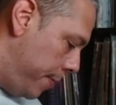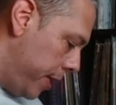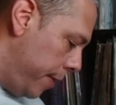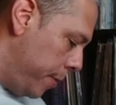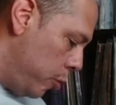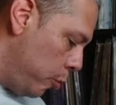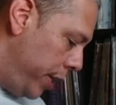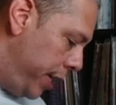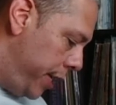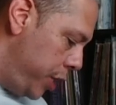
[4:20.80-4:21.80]
picked up the
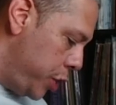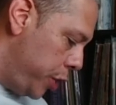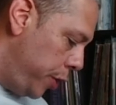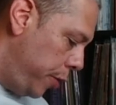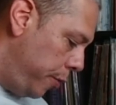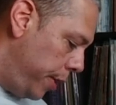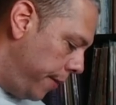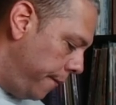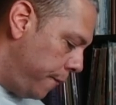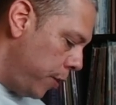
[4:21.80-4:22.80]
reissue,
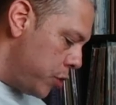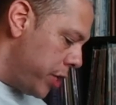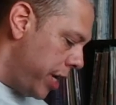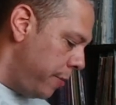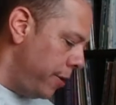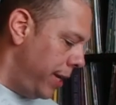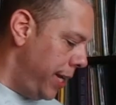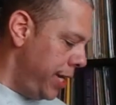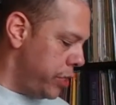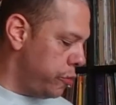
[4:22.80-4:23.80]
um, first time
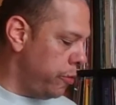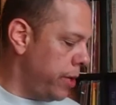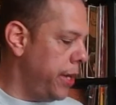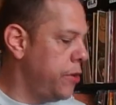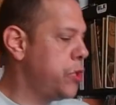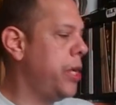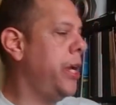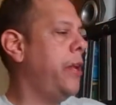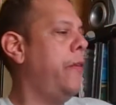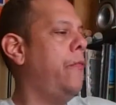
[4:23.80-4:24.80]
release is what I
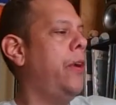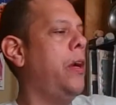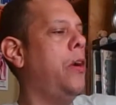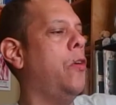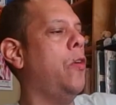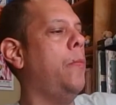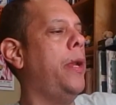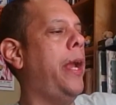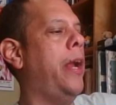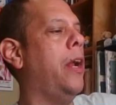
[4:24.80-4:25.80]
understand, of uh, Herbie
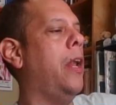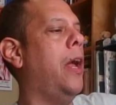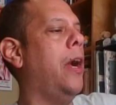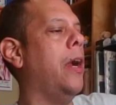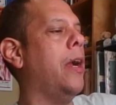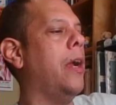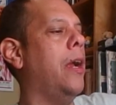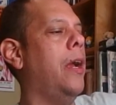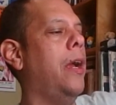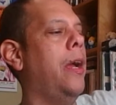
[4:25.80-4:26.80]
Hancock
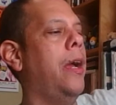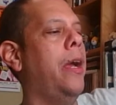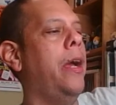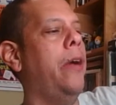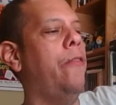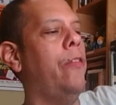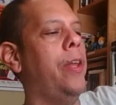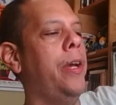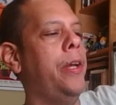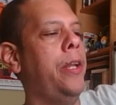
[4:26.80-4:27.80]

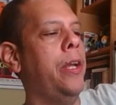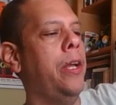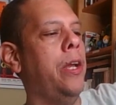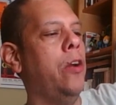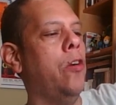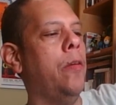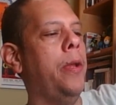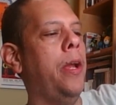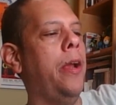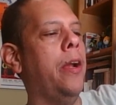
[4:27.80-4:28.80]
Flood,
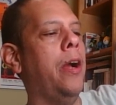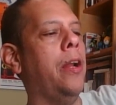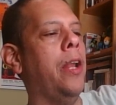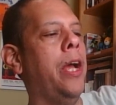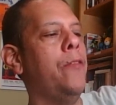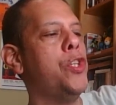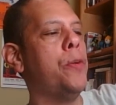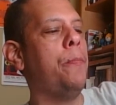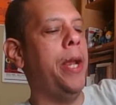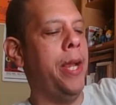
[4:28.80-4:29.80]
Herbie Hancock Live in
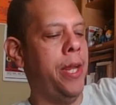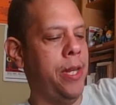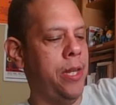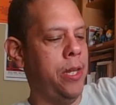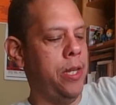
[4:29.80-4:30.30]
Japan.